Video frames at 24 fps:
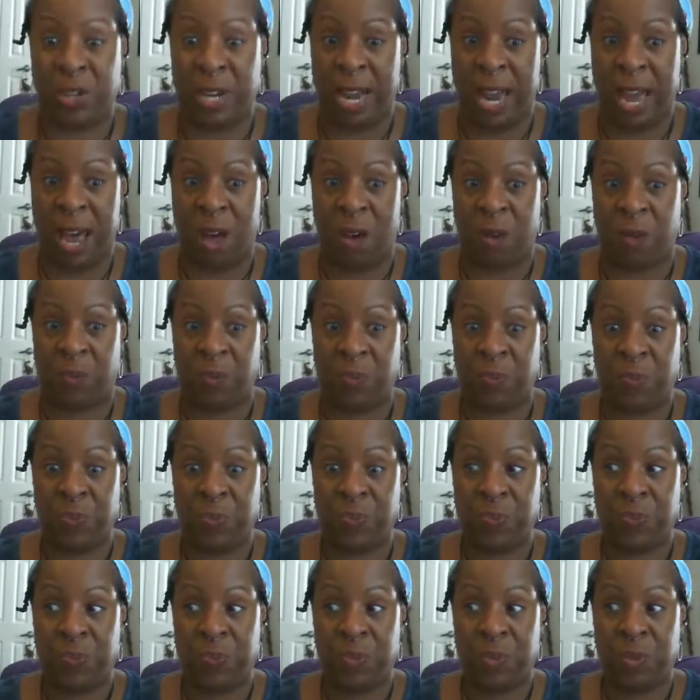now.
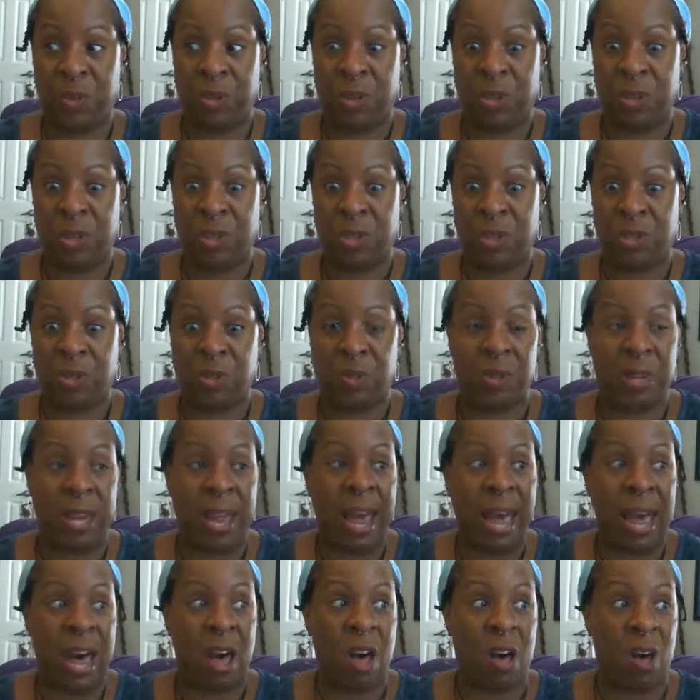So
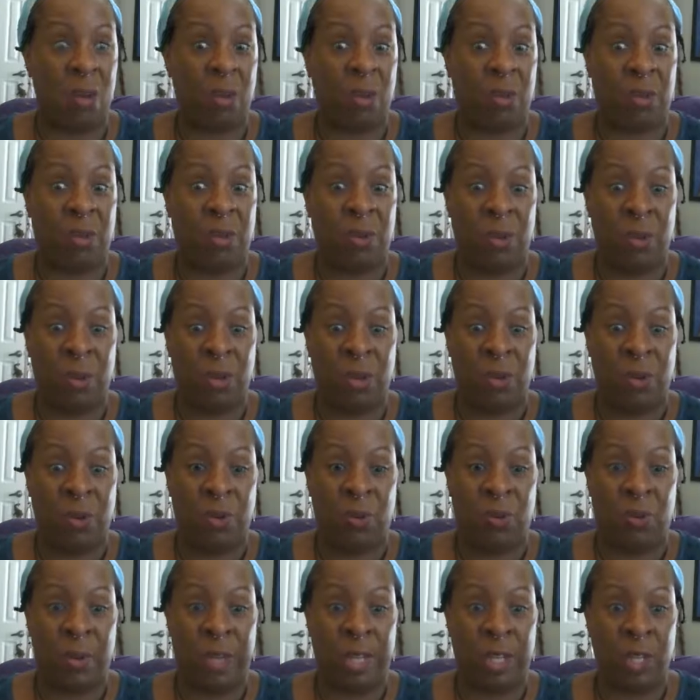now
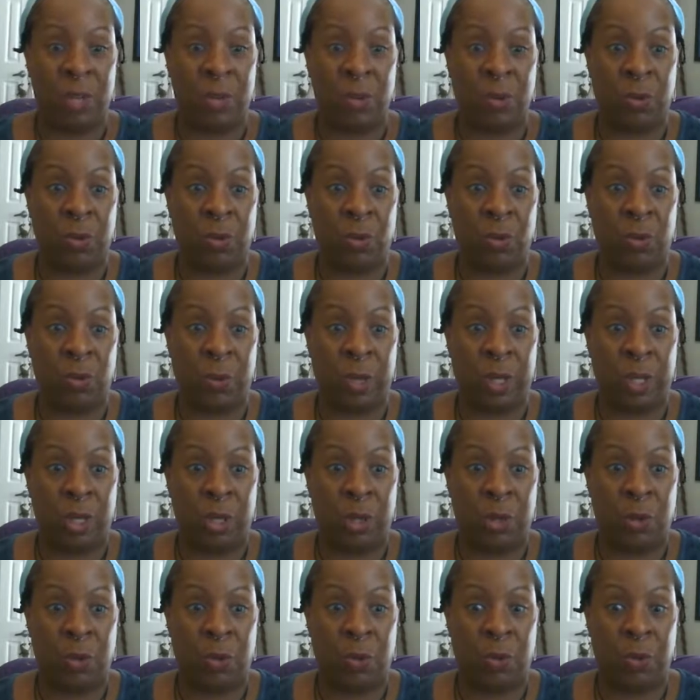when
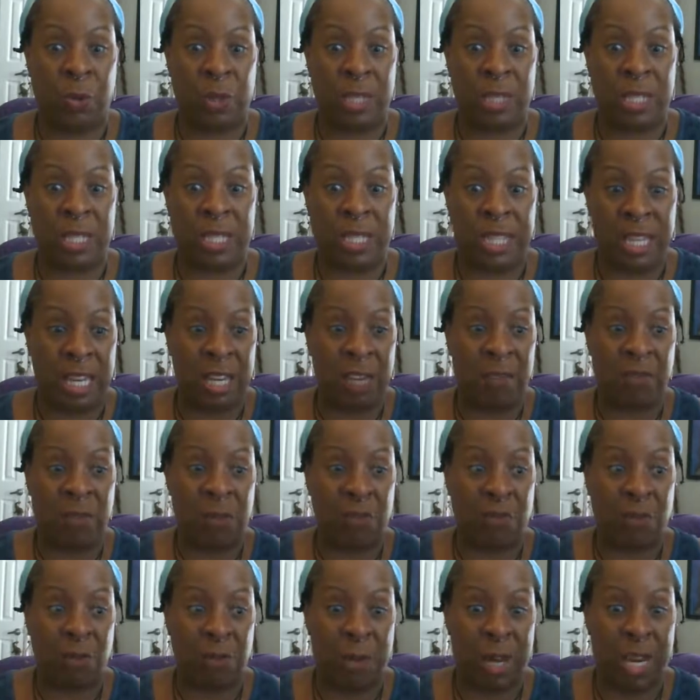you receive
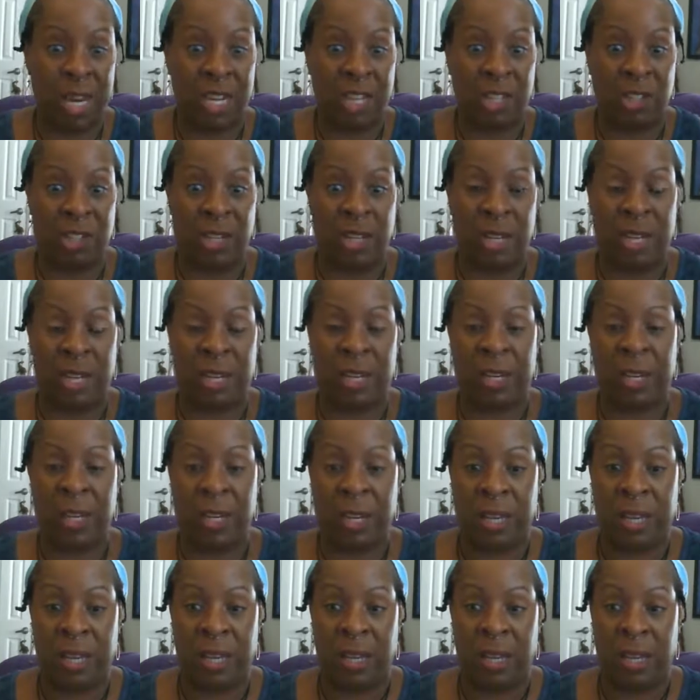information,
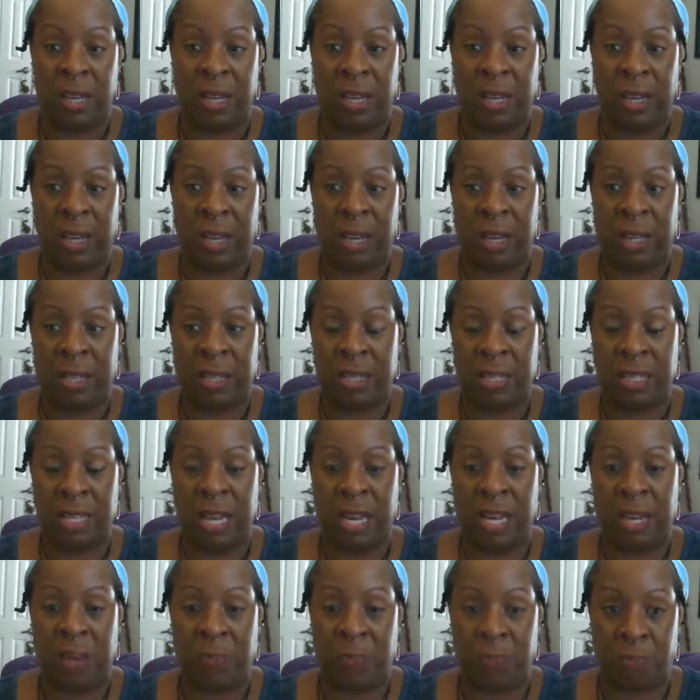
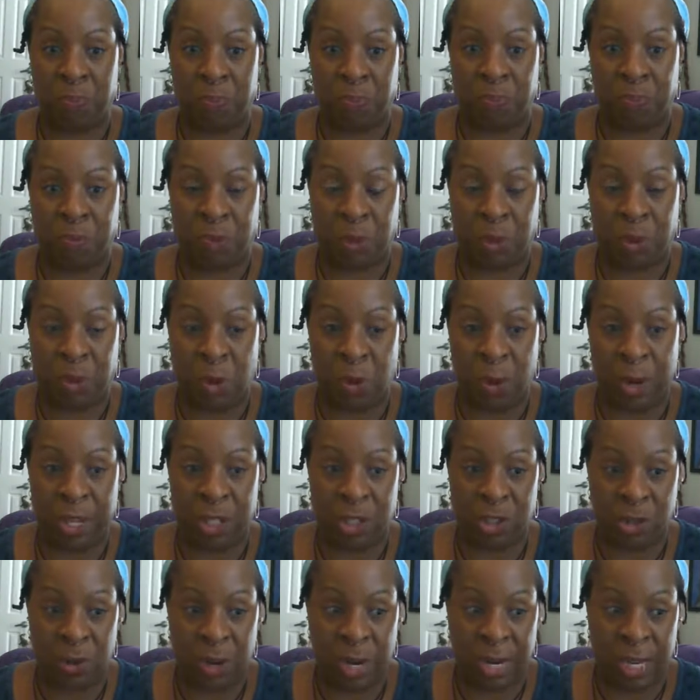instead of
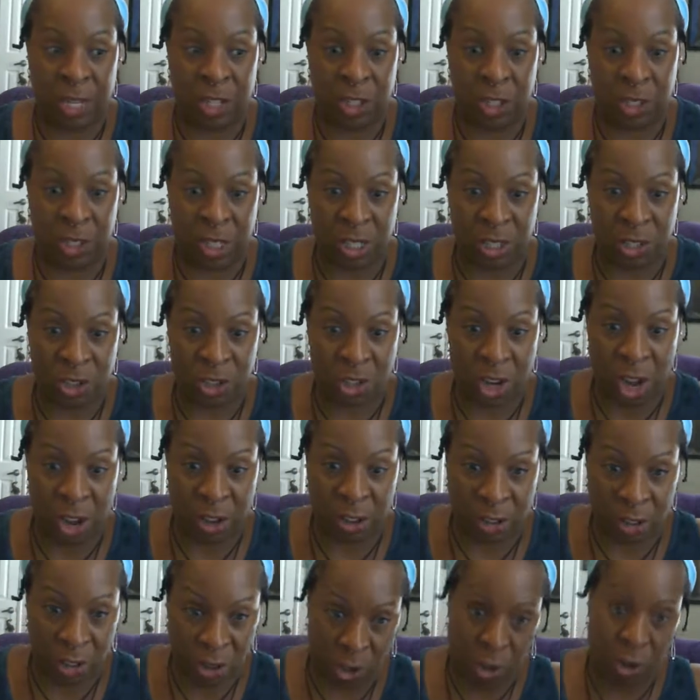going straight into the
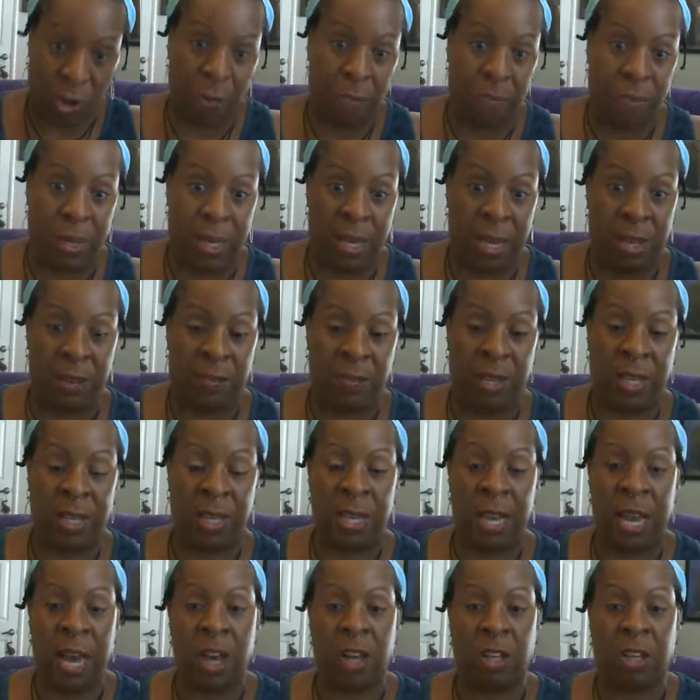shock therapy of it,
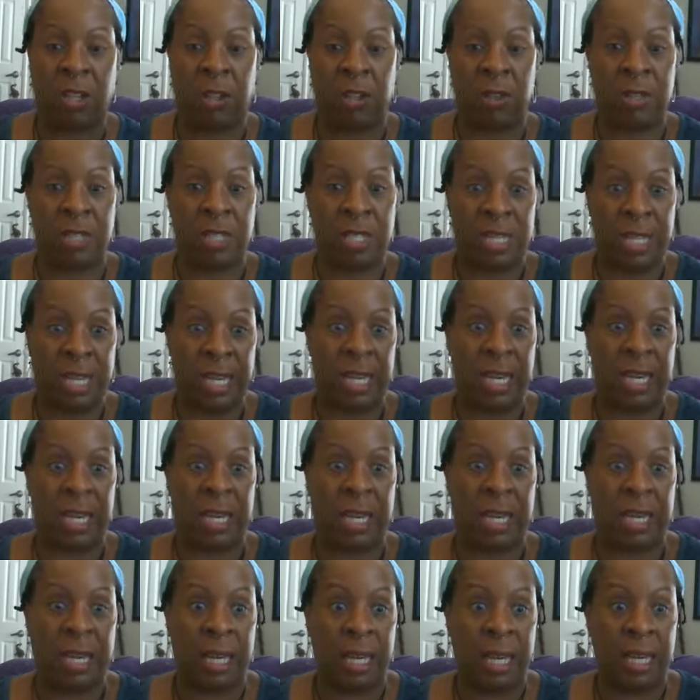now you're
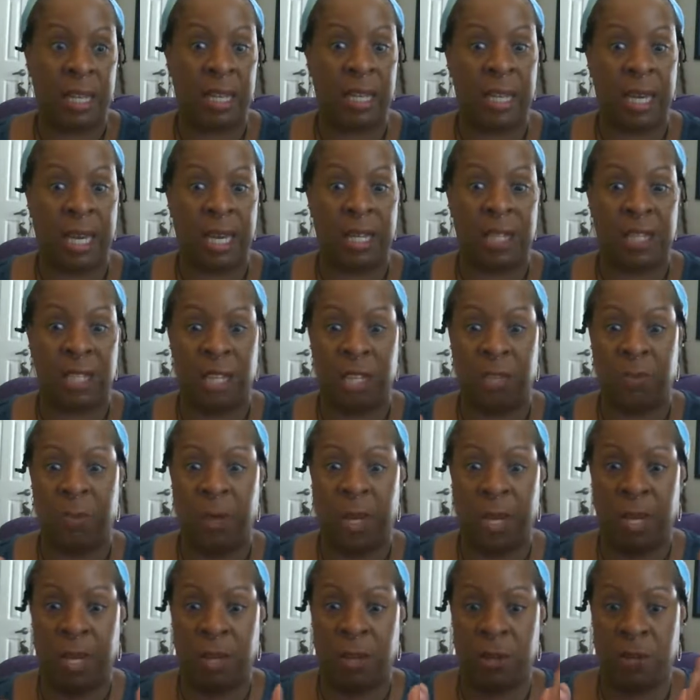seeing things that's
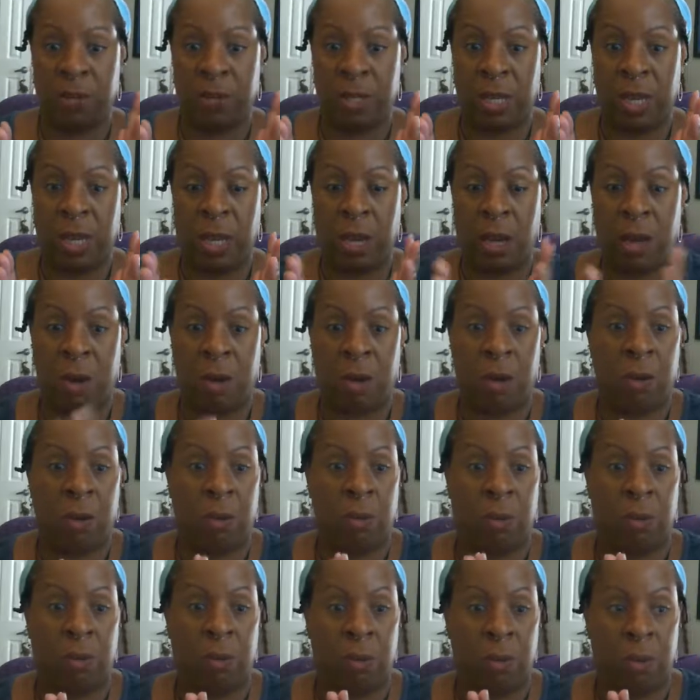making you say,
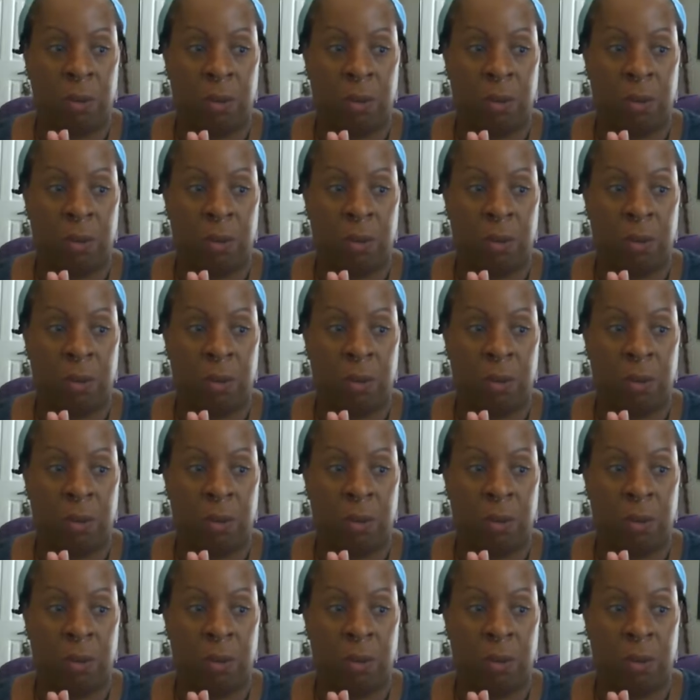oh,